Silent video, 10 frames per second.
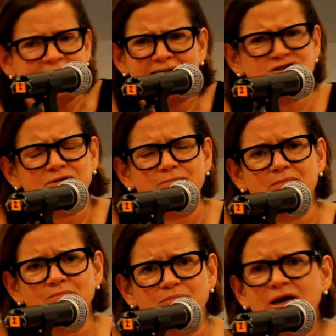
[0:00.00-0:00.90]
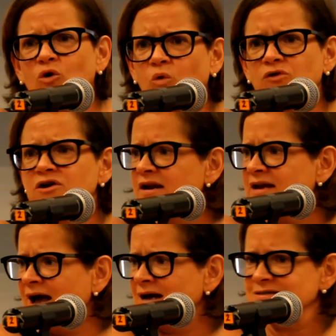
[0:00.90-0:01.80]
actually being quoted
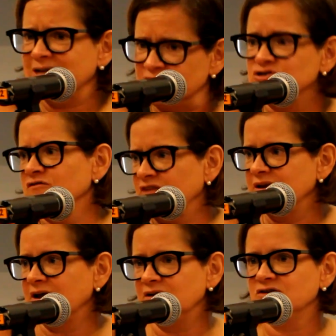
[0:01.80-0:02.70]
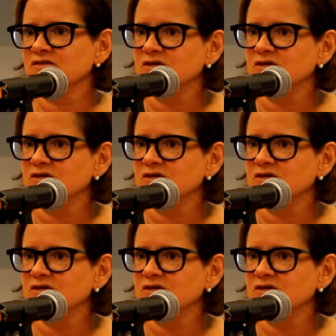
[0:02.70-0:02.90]
as intervening into